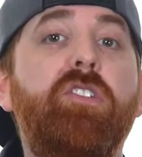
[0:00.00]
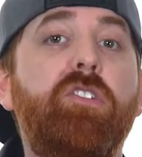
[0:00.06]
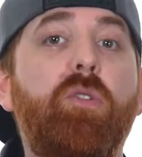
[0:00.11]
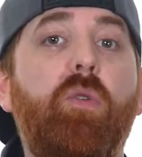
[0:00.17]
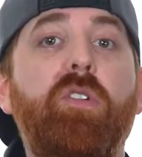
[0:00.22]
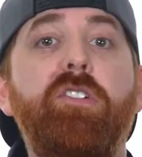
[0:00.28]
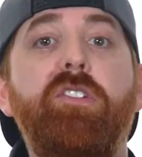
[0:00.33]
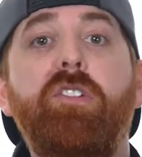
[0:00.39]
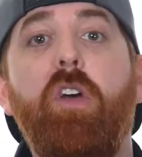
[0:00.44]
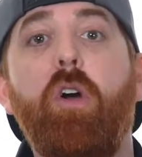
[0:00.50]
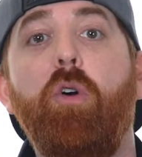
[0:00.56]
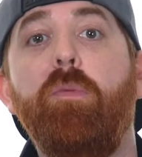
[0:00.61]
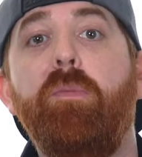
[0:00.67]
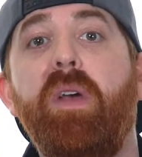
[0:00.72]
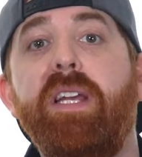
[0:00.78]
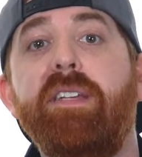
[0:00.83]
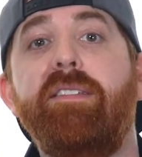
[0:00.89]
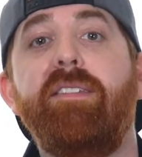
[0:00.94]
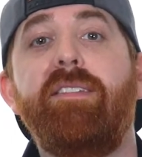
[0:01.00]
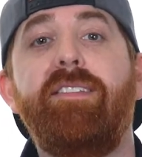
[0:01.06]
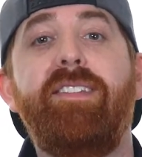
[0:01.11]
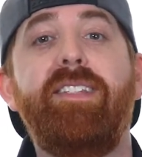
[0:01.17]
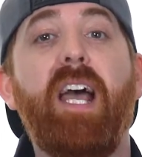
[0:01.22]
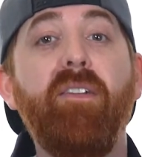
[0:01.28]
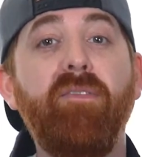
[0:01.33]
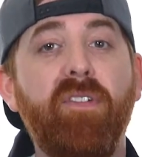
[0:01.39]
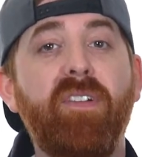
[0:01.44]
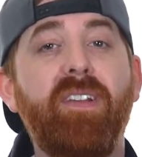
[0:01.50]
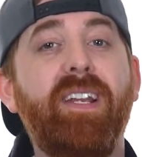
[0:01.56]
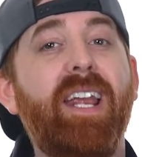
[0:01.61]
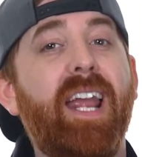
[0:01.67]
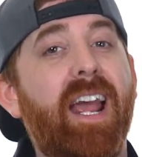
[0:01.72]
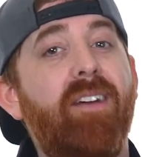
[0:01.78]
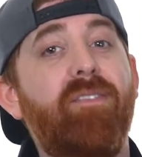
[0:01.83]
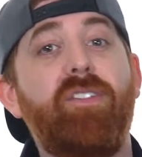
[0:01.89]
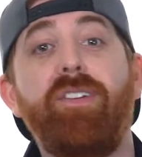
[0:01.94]
source code bases definitely
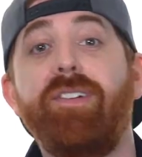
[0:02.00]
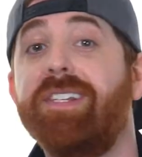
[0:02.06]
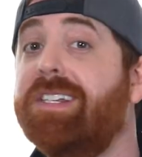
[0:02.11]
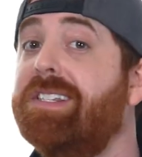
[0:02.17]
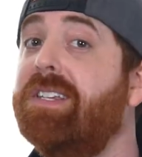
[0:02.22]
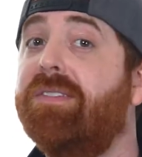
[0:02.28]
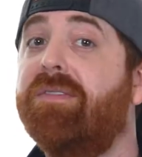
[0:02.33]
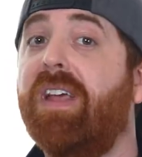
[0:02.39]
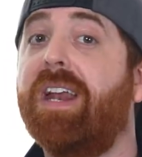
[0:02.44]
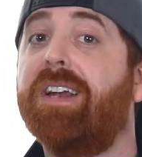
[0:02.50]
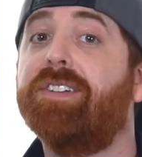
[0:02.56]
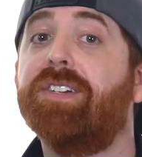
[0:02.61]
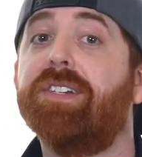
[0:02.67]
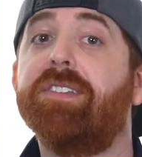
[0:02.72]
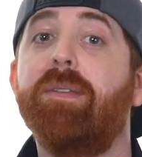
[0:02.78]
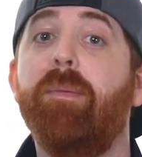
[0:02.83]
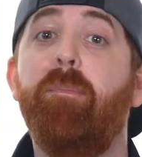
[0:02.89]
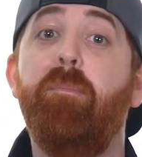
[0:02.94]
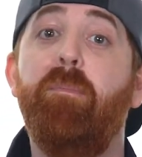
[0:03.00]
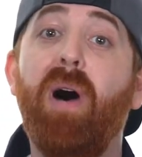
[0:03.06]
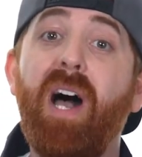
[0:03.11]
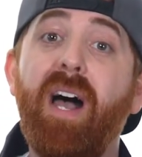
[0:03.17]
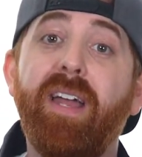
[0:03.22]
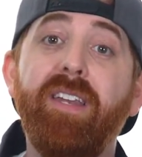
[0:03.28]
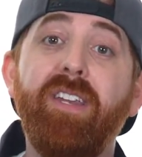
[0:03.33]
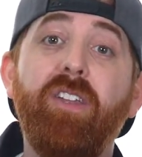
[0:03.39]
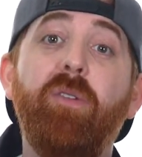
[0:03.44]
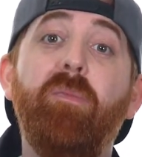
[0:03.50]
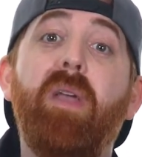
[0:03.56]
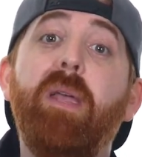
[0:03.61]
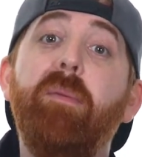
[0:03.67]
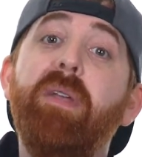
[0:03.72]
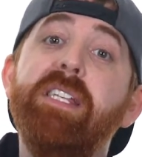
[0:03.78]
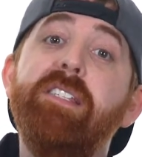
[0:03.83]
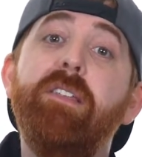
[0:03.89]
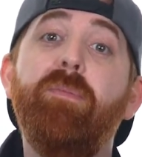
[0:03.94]
have their disadvantages, but you may
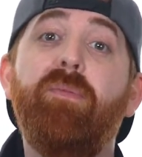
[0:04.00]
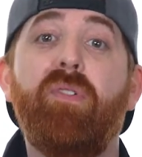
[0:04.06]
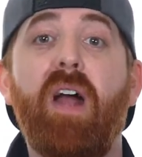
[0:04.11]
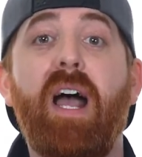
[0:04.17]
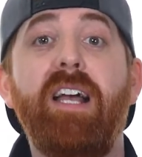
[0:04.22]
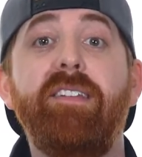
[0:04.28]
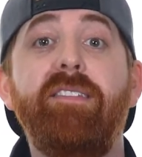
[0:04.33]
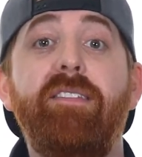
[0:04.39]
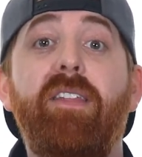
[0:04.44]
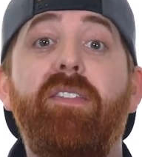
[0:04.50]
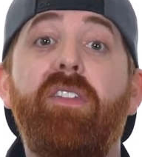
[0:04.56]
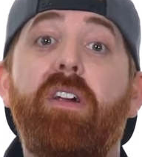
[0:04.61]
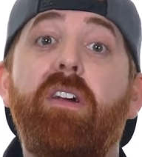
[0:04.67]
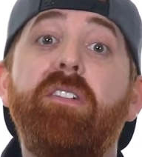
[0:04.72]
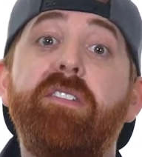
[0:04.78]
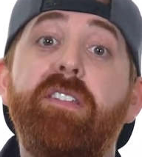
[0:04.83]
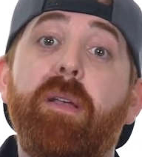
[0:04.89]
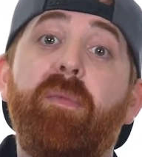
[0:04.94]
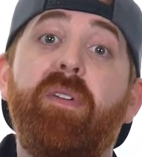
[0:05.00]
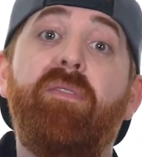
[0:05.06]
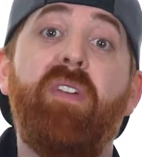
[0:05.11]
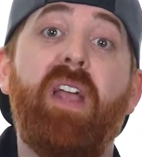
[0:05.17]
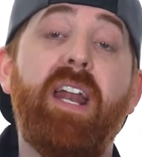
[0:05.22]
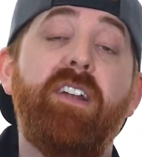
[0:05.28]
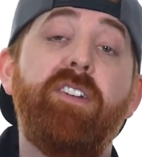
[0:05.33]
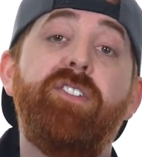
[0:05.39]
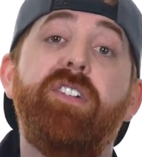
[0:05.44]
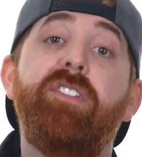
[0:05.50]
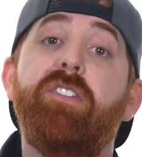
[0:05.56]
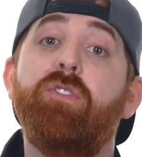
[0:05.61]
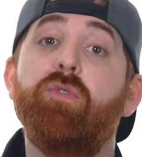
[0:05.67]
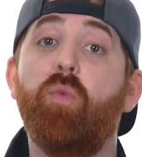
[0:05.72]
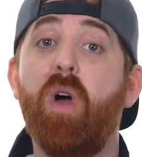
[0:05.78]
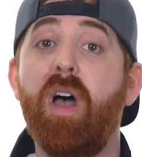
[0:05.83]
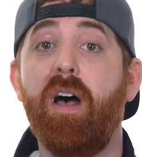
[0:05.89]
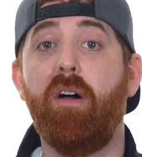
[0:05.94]
be surprised that there are some advantages as
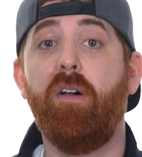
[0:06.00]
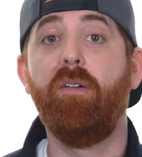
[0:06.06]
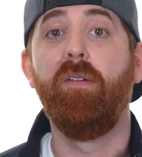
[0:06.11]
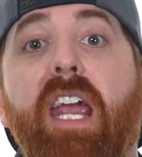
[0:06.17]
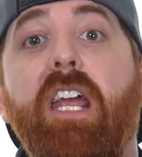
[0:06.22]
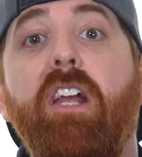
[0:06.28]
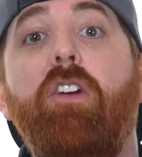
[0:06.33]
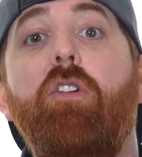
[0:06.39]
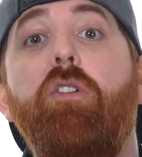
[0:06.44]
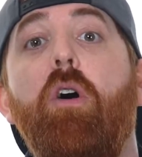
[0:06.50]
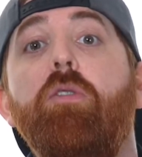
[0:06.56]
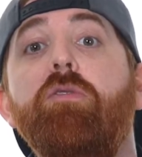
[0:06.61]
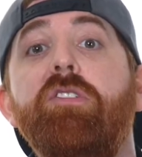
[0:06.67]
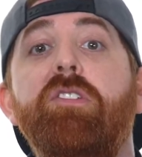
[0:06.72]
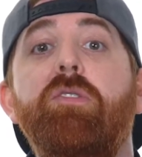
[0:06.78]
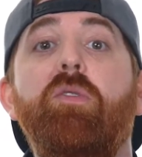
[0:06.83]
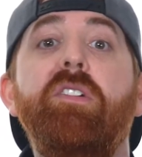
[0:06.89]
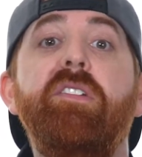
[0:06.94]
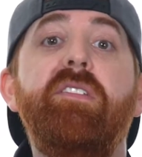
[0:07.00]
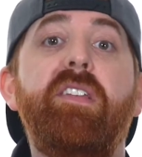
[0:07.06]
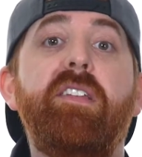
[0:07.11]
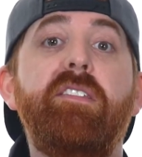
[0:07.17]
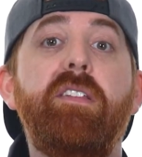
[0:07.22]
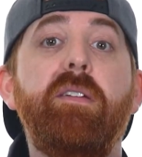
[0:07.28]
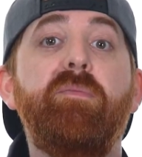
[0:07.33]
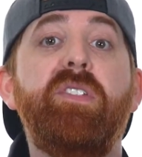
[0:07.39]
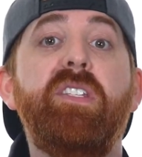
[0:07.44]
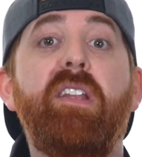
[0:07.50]
well. In closed source systems